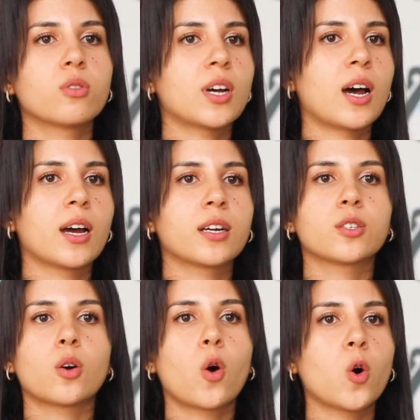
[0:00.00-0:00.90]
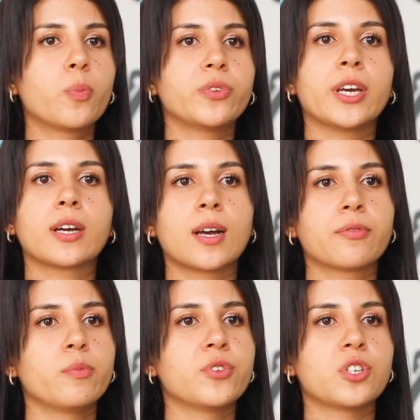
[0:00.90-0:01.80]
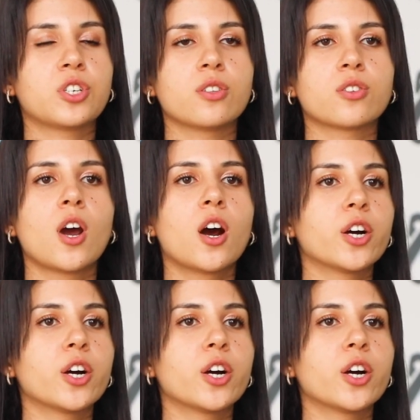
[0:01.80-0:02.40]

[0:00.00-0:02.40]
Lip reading: Rotaract, Hope, the Hay Club for Musicians,